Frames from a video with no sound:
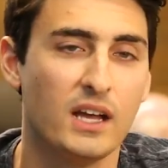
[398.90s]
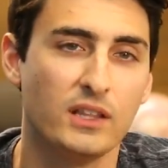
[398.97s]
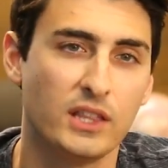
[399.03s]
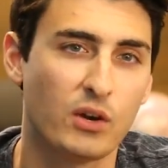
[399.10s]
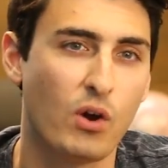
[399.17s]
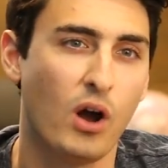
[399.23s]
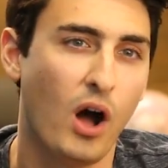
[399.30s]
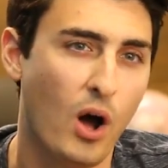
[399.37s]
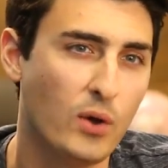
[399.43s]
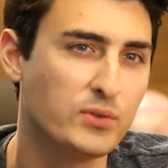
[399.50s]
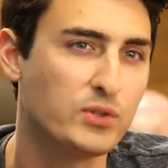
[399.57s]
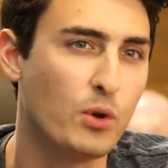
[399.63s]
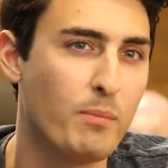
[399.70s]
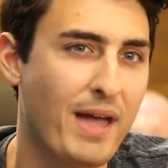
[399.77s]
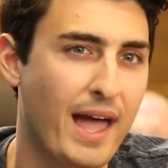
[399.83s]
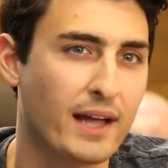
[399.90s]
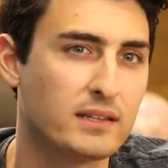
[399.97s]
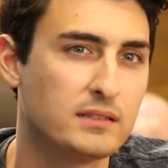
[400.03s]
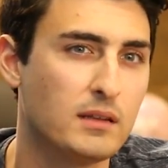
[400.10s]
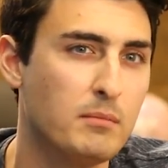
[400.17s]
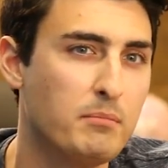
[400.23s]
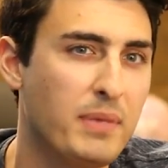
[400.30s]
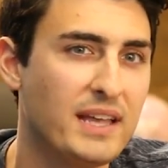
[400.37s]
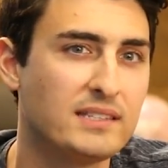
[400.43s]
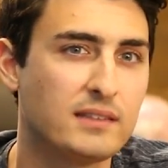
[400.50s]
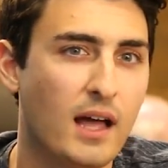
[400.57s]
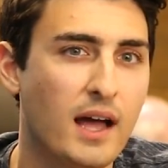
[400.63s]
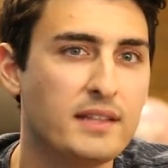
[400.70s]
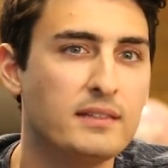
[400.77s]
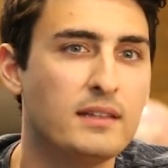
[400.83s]
There are also MACs based
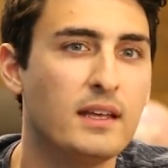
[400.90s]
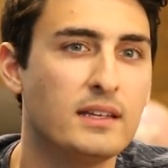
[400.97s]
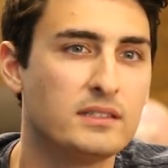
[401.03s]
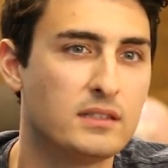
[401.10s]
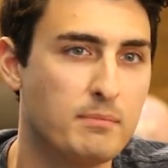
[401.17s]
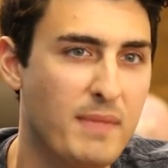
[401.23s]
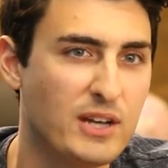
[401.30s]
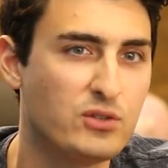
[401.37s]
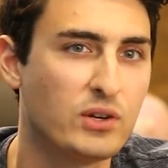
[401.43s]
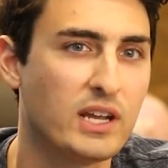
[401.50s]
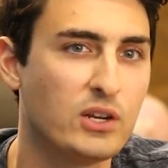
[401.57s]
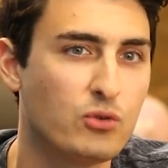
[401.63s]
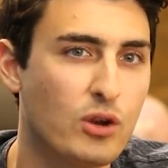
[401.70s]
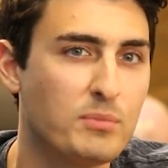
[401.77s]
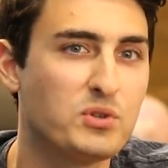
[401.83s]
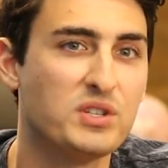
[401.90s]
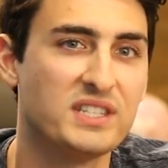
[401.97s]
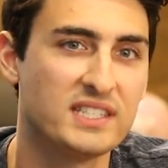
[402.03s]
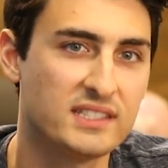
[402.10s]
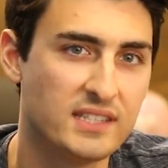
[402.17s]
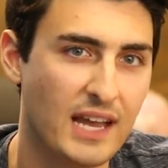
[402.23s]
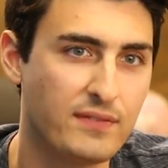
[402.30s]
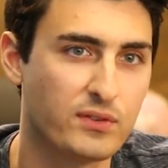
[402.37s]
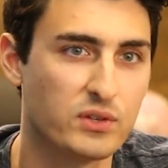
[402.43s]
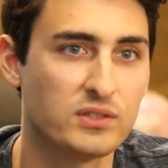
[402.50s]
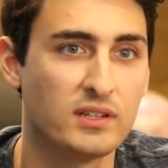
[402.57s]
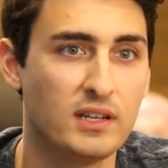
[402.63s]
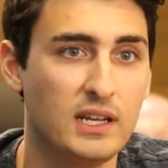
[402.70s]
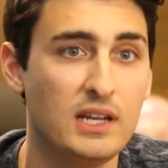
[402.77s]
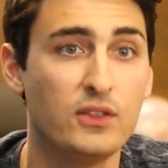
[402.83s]
on symmetric encryption ciphers,
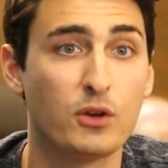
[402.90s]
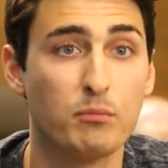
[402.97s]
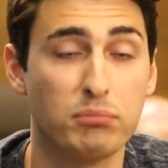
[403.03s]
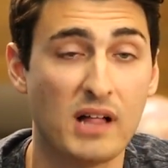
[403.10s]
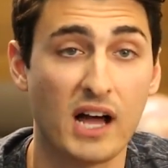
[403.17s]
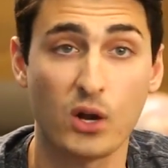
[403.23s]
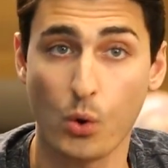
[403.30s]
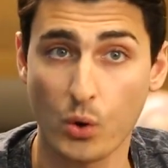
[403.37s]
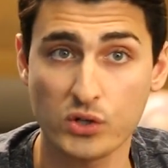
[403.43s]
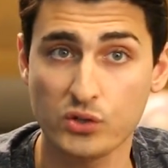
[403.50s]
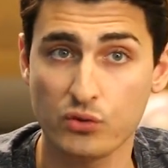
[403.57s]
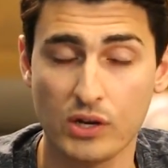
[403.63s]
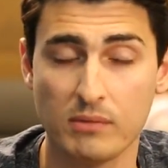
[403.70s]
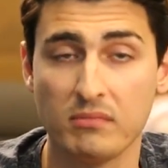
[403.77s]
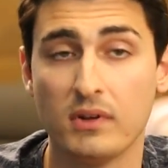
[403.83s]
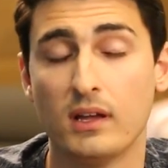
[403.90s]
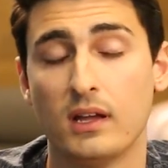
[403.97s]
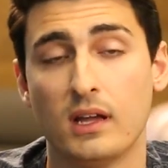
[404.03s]
either block or stream,